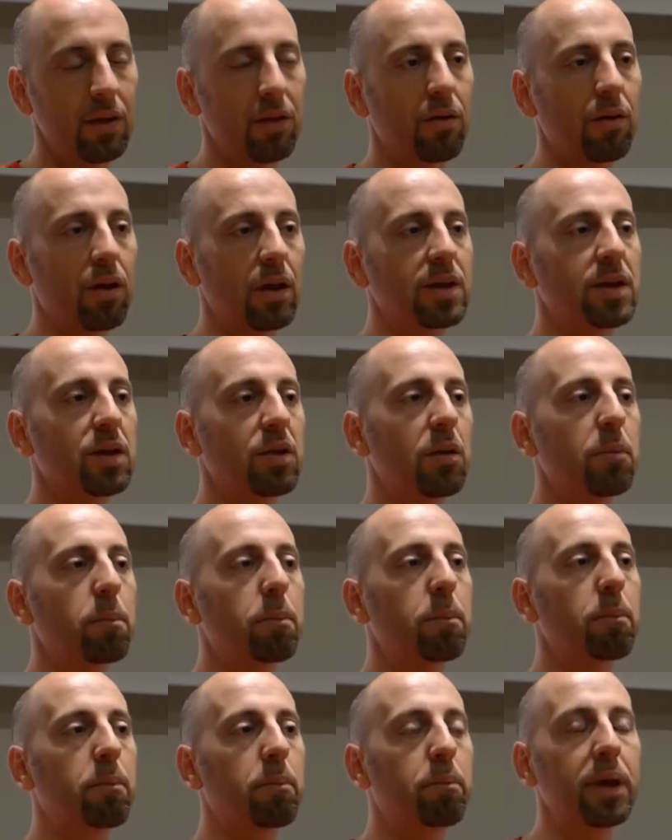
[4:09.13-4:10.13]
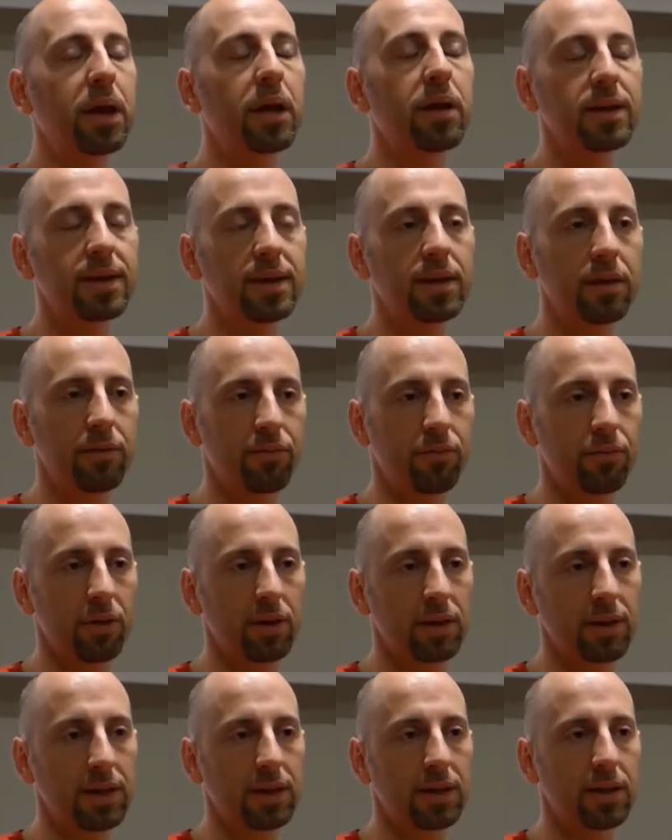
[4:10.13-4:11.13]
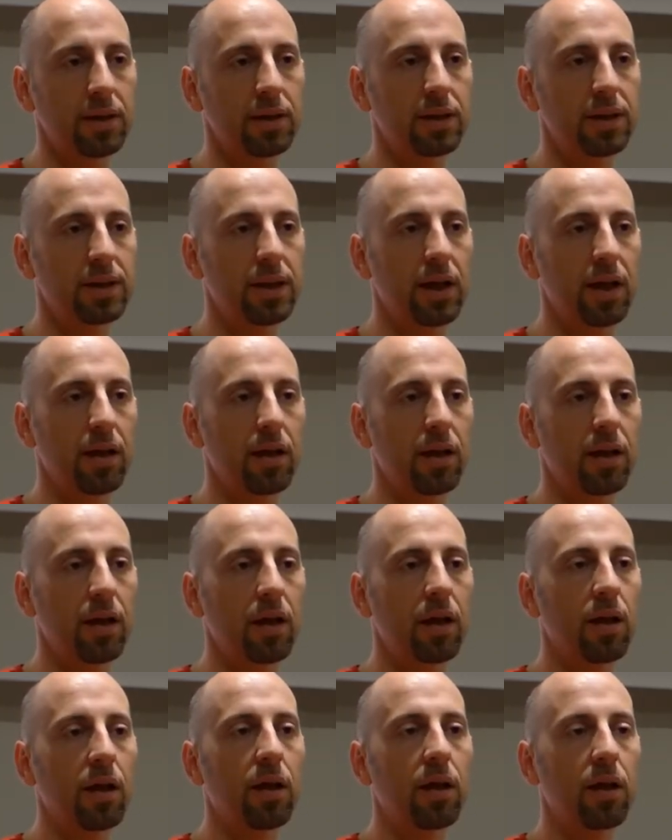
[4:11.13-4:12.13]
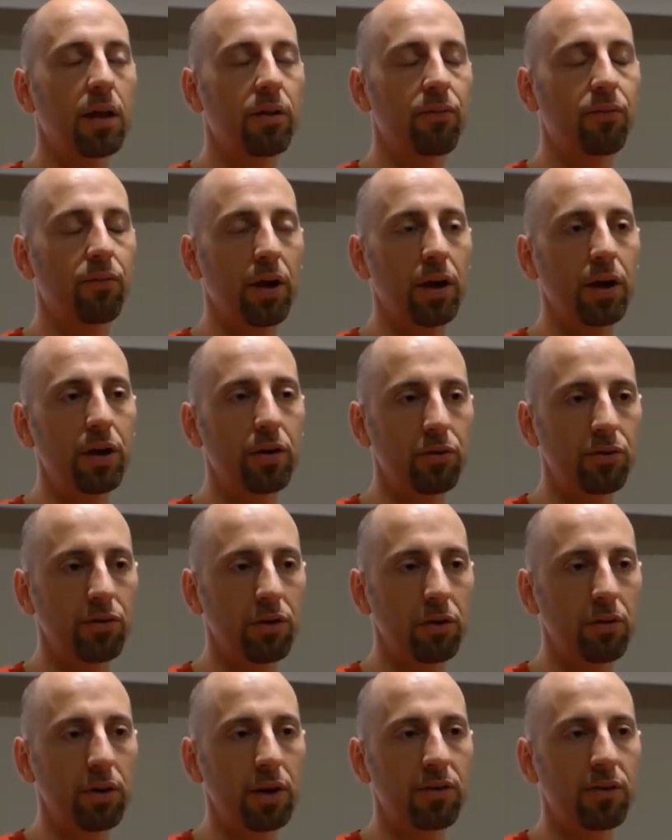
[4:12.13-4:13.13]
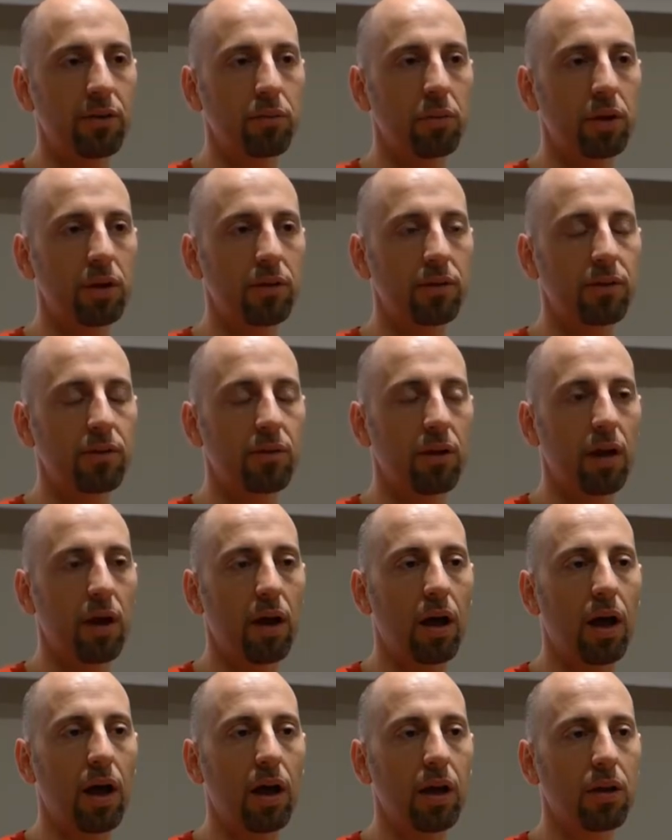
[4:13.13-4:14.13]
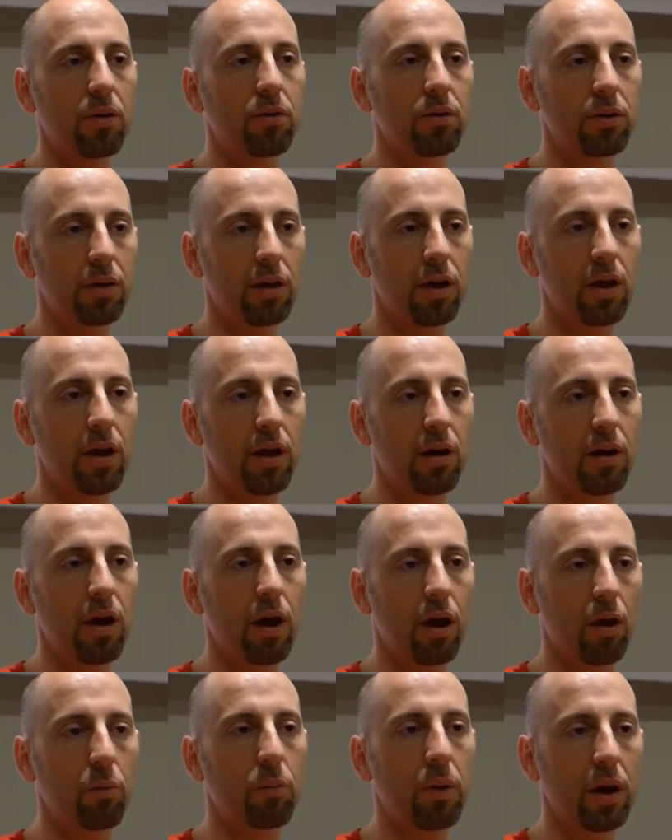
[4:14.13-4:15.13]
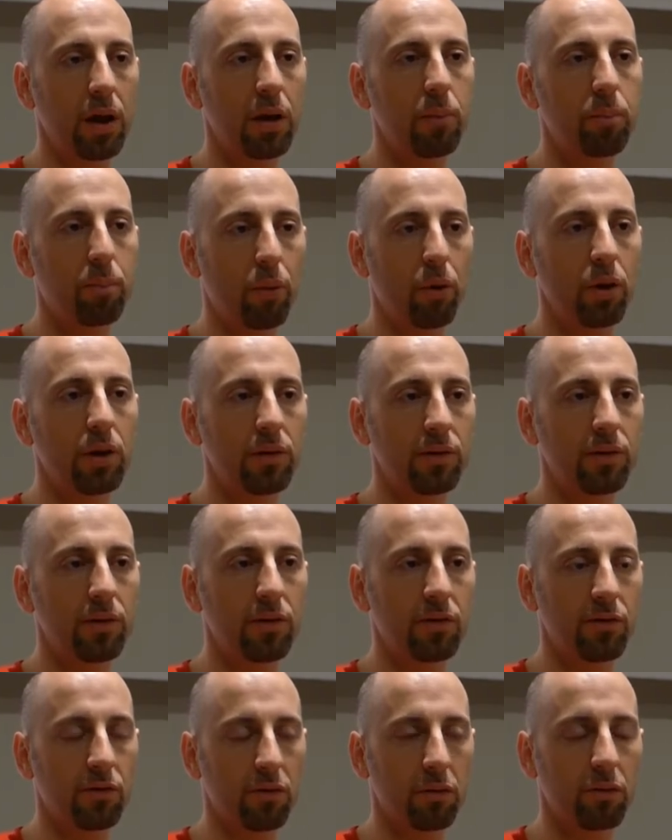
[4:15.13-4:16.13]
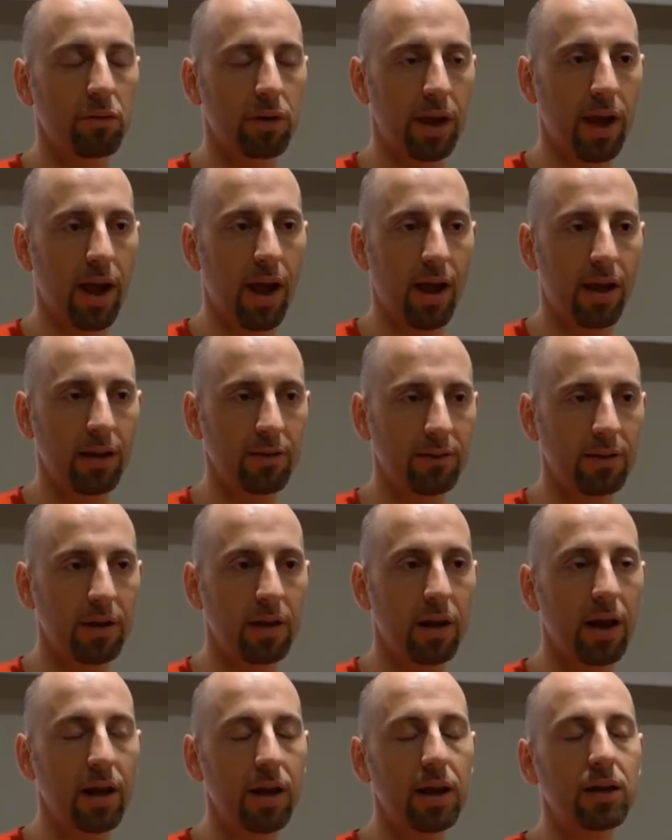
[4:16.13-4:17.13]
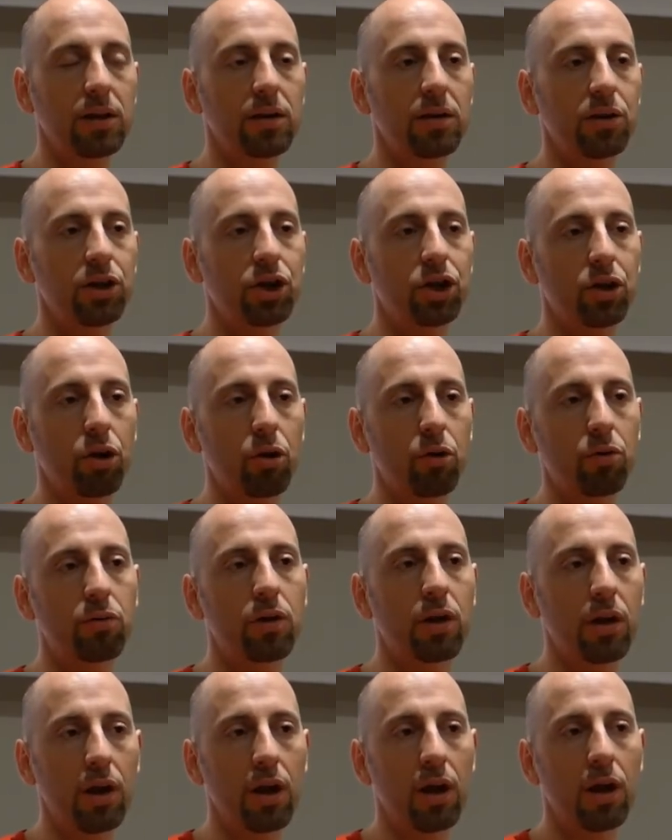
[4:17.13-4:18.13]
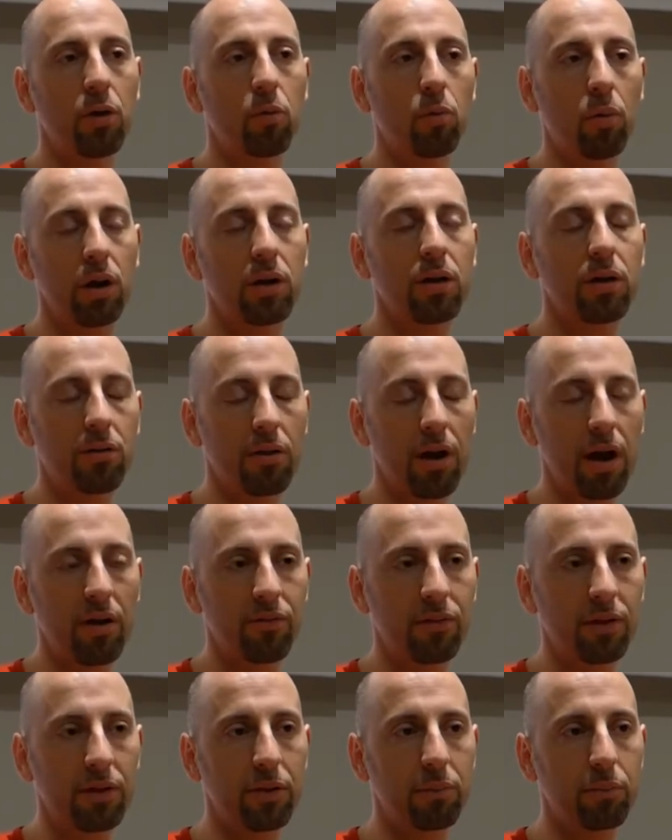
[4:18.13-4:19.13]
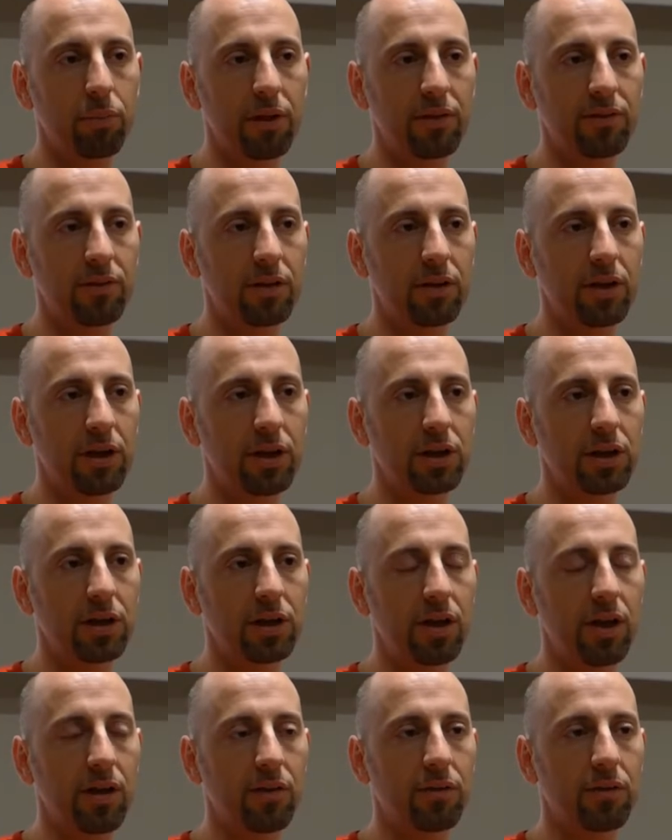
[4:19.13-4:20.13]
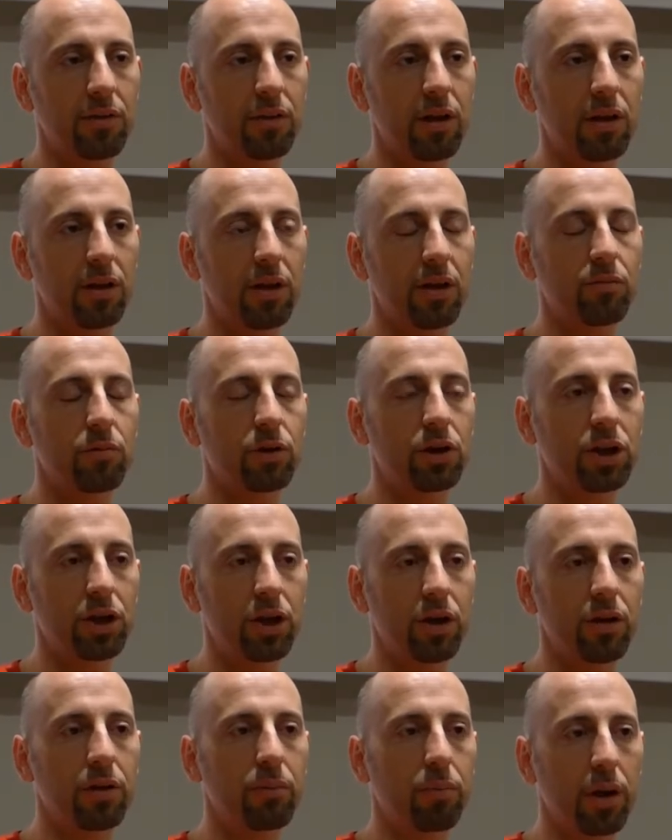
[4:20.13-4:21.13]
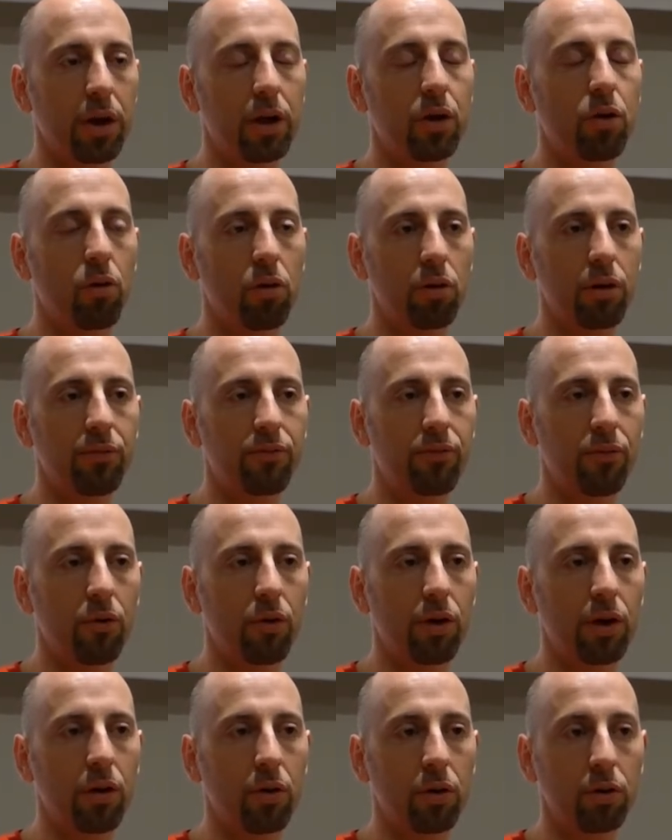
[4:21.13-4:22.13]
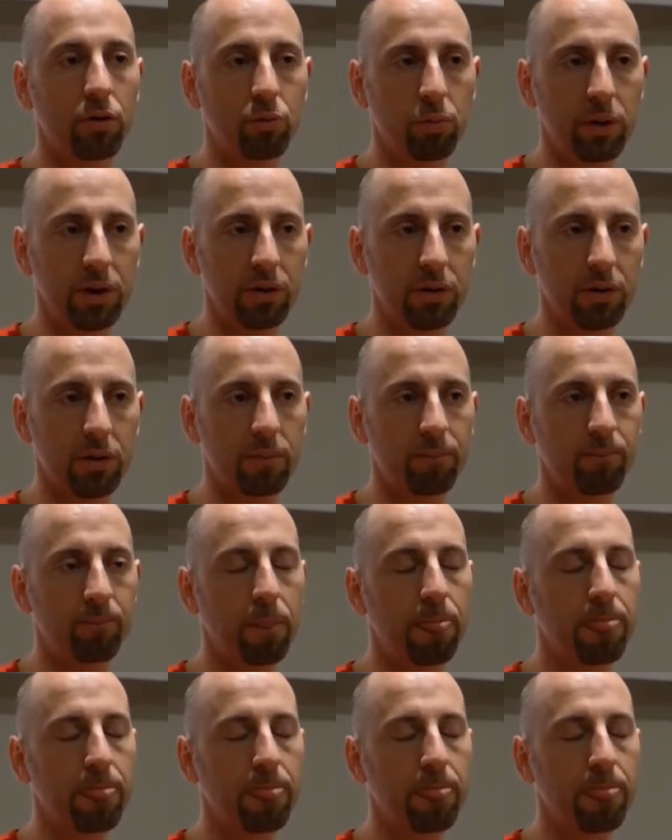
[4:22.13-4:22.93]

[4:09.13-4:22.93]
Okay, so the biggest difference is that if I use no estimates, I don't care how many points a story has. And I actually showed one graph in the presentation yesterday that was shared by Corey Foy on Twitter,